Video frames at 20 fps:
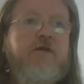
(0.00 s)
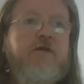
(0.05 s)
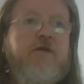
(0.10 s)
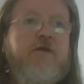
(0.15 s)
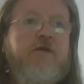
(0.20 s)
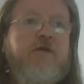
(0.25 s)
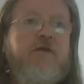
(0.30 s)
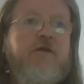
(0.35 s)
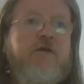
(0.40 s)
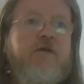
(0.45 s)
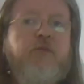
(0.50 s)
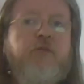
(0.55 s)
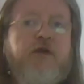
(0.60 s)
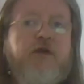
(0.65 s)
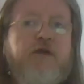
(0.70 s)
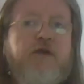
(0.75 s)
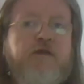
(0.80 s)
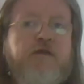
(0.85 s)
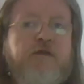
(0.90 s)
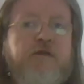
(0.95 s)
Take a deep
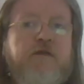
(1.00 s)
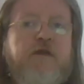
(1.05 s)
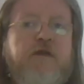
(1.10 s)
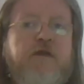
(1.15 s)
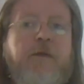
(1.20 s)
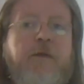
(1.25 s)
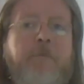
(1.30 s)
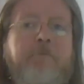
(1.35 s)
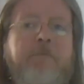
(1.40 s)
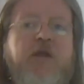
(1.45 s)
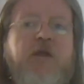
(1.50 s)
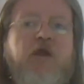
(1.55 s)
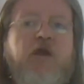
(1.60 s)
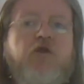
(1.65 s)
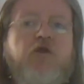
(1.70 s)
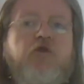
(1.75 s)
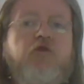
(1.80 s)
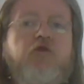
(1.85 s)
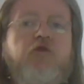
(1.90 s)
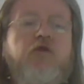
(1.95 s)
breath, make
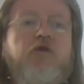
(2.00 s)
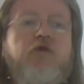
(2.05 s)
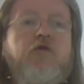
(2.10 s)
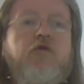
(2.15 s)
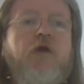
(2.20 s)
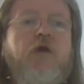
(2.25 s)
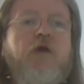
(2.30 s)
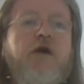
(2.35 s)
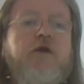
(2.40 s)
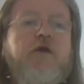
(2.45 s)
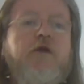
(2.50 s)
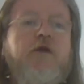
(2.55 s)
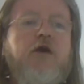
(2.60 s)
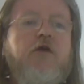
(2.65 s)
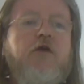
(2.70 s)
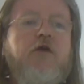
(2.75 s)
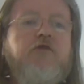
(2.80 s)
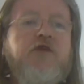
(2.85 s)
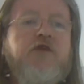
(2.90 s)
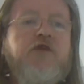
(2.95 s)
sure you are
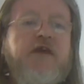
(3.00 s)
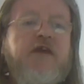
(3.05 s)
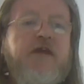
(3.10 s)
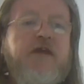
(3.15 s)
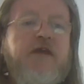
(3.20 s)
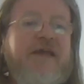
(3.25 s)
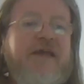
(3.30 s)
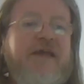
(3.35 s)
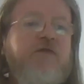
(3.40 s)
okay.